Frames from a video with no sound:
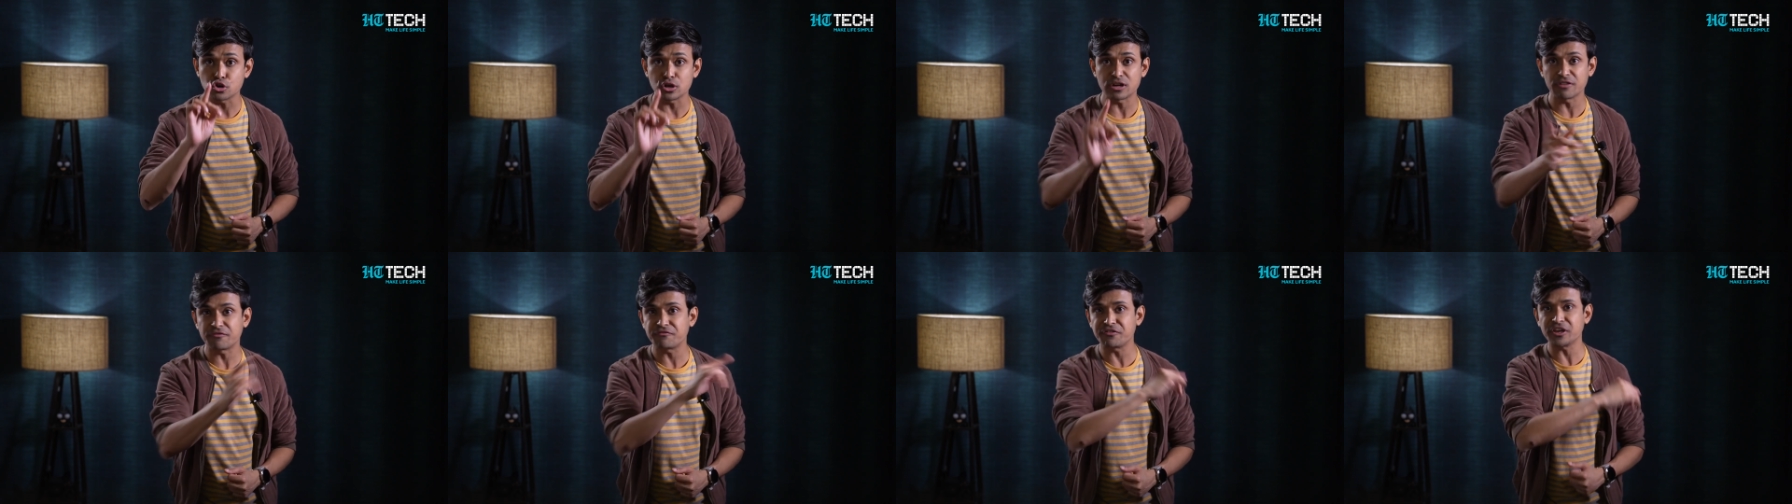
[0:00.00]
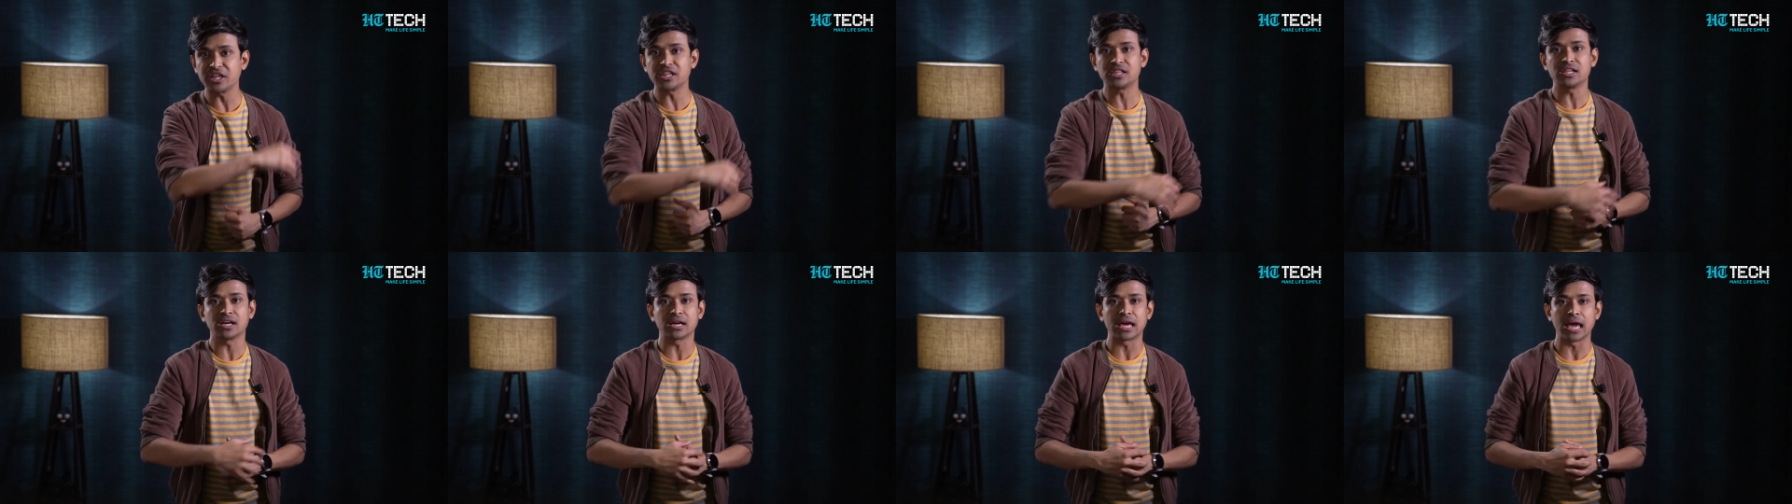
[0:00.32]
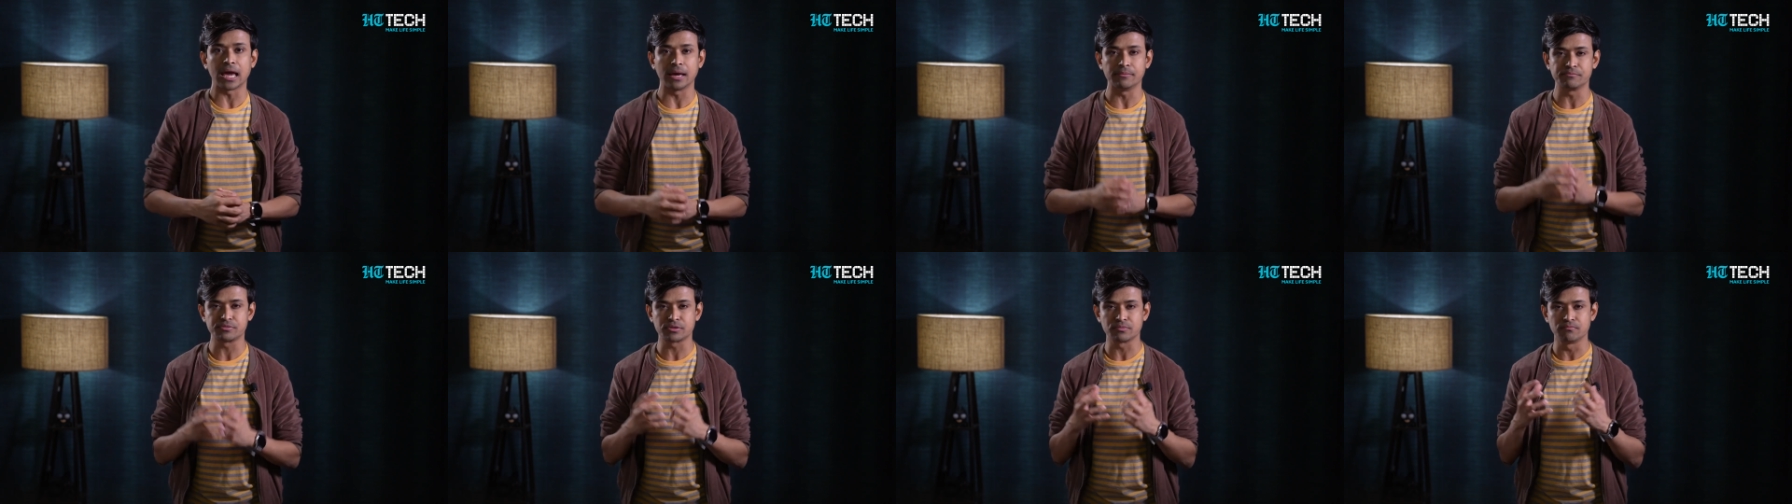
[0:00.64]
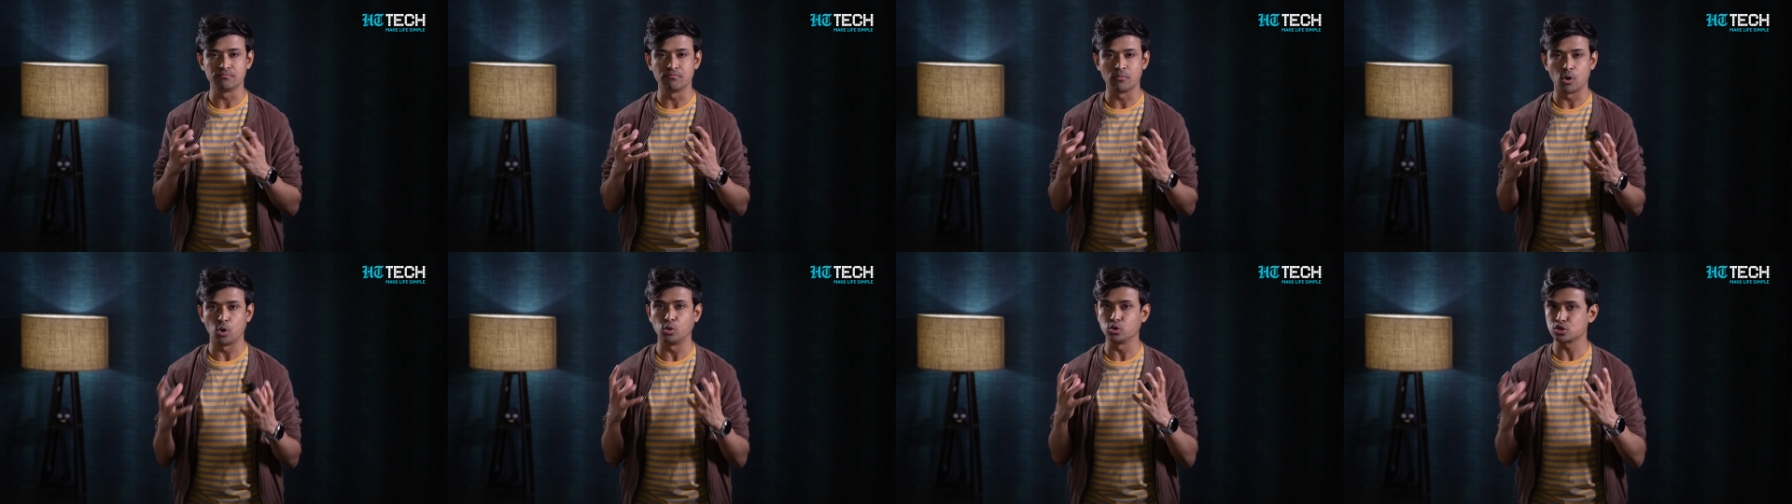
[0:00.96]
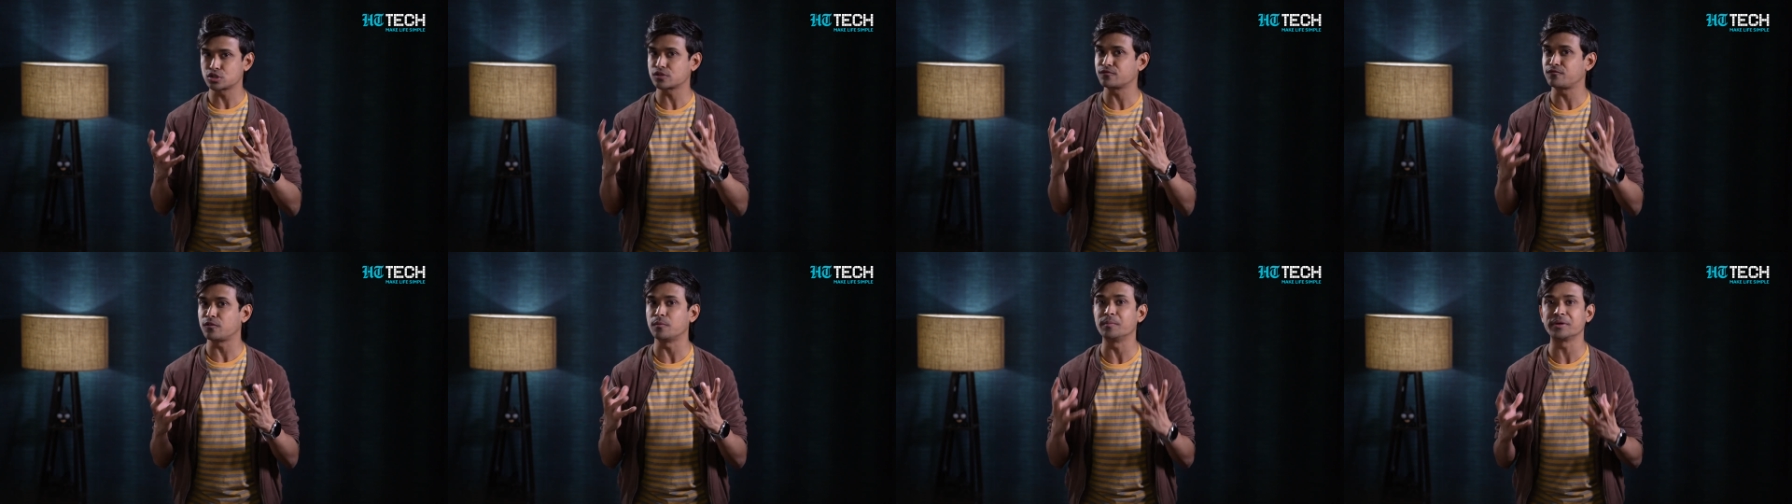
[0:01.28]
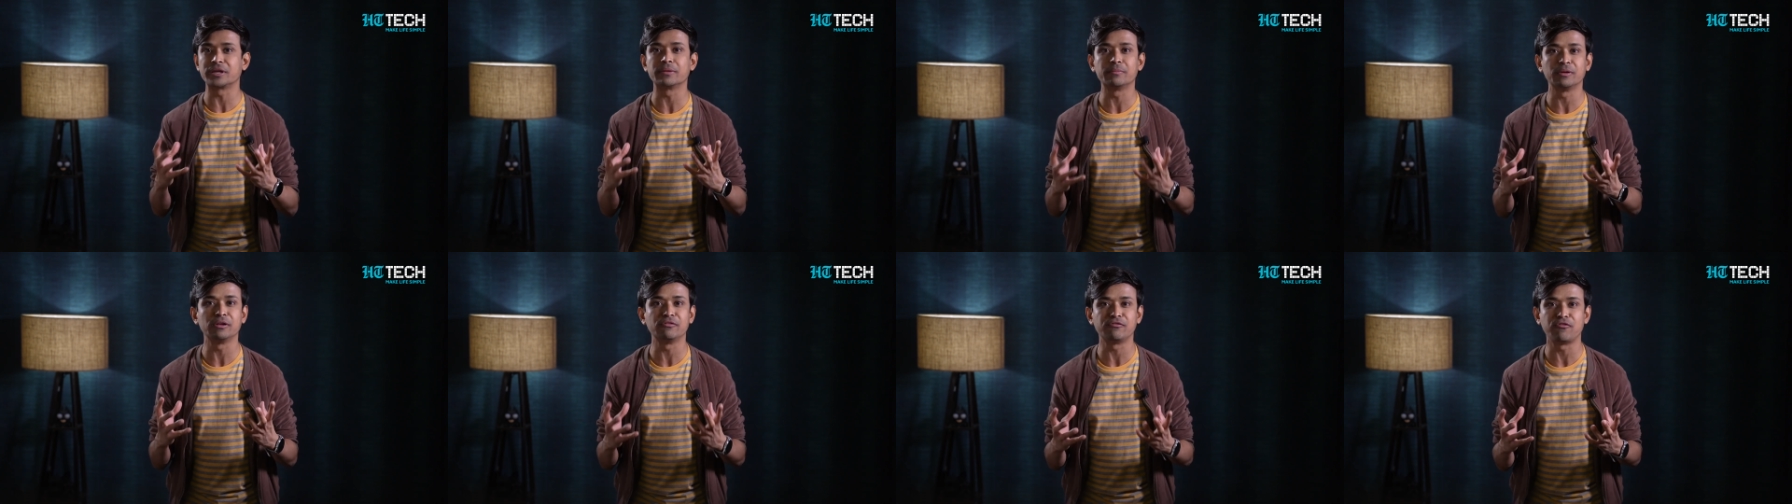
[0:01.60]
to defeat the game's most
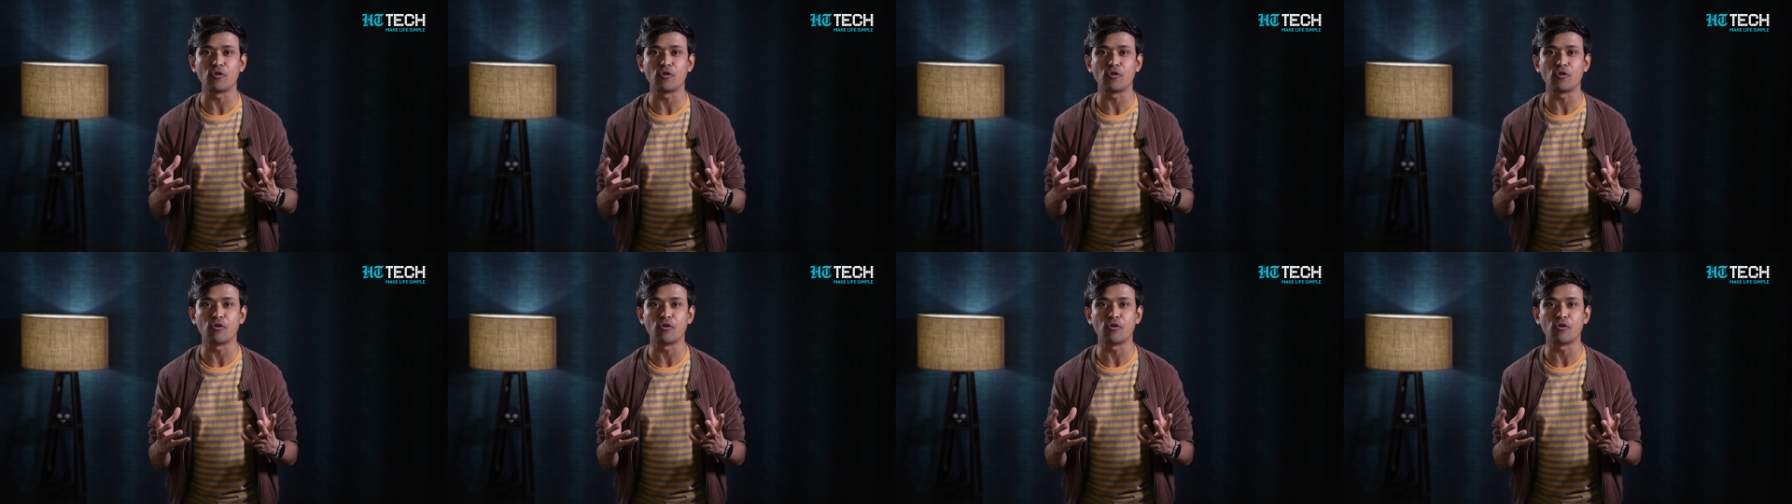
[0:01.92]
formidable